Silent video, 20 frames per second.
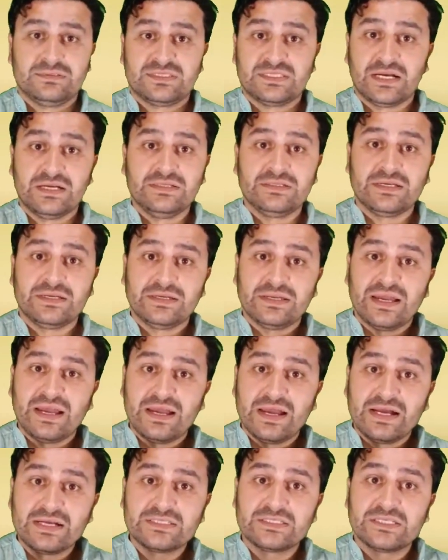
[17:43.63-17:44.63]
an
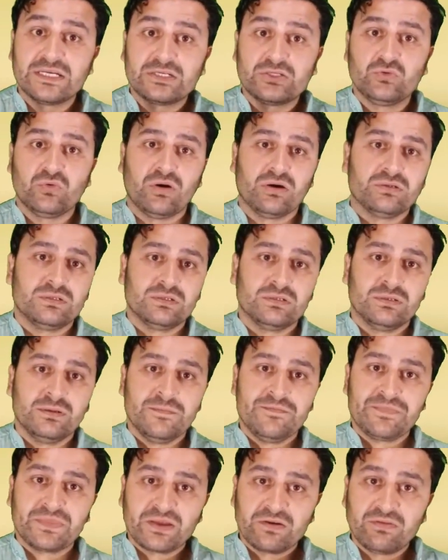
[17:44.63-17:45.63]
executive order
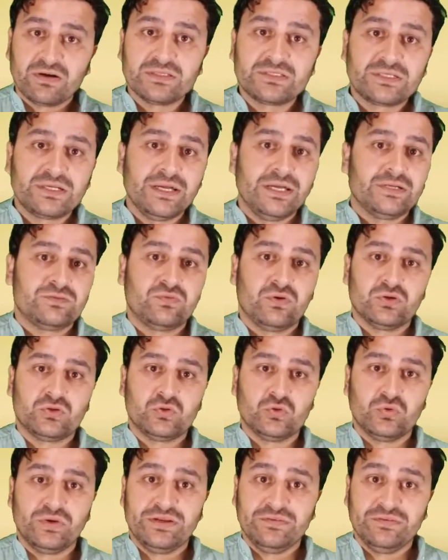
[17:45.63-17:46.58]
13842